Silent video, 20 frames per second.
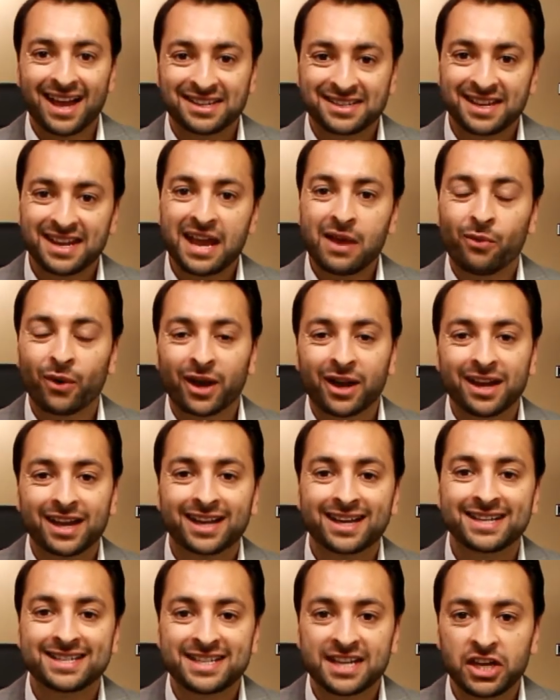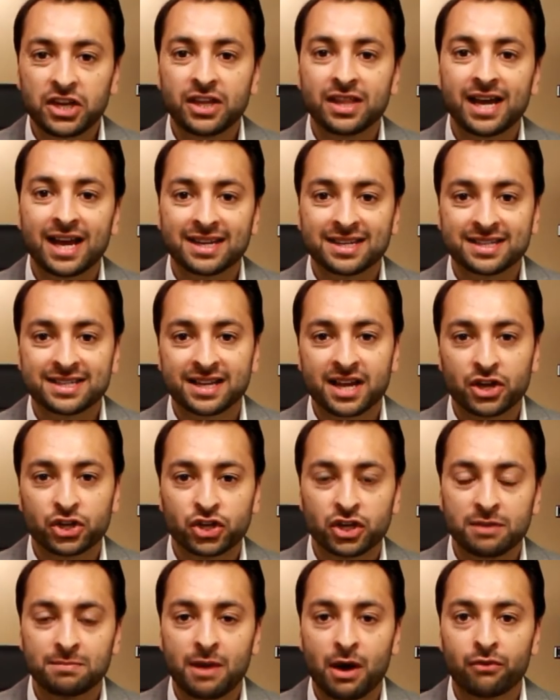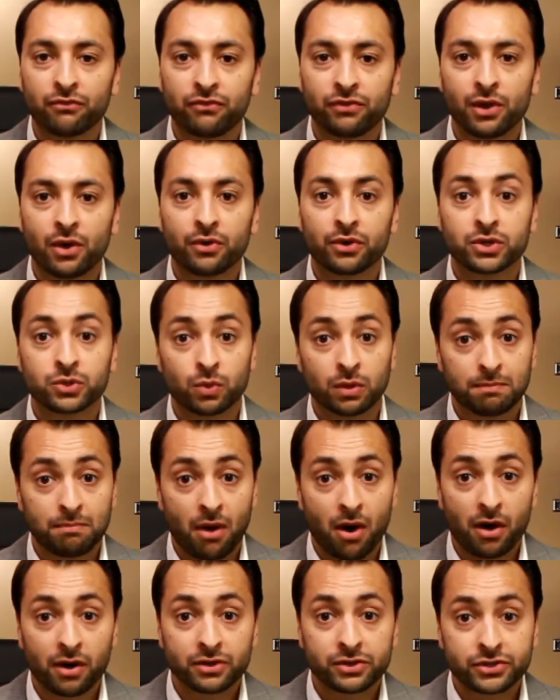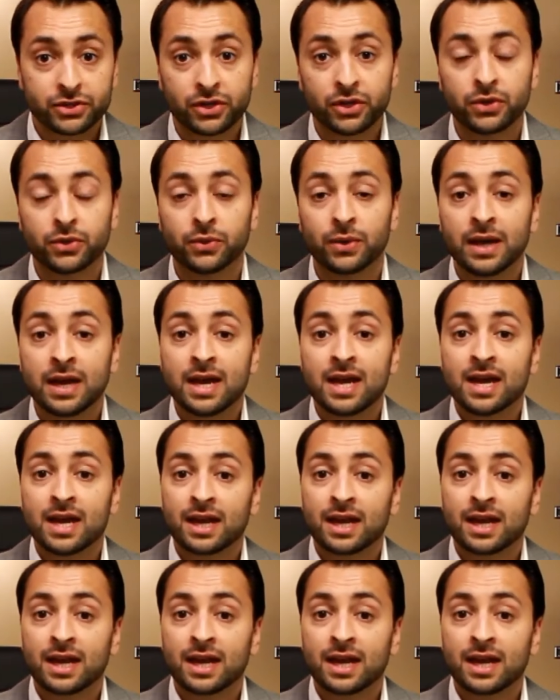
And today we're going to continue that discussion about floaters with part two.